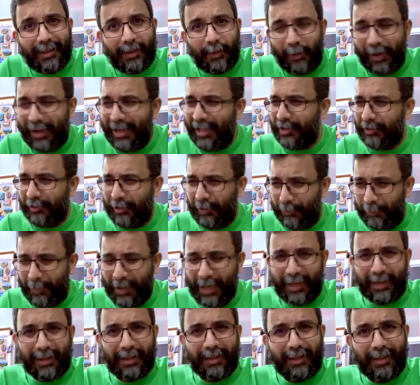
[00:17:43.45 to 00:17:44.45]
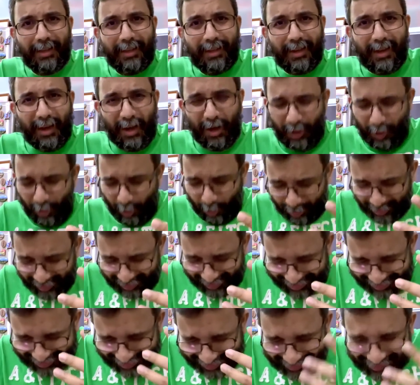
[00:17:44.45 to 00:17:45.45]
What is repeat?
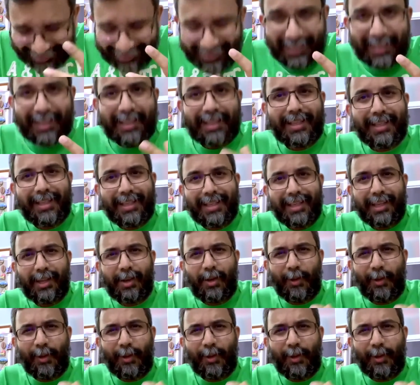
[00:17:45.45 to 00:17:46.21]
Consistency,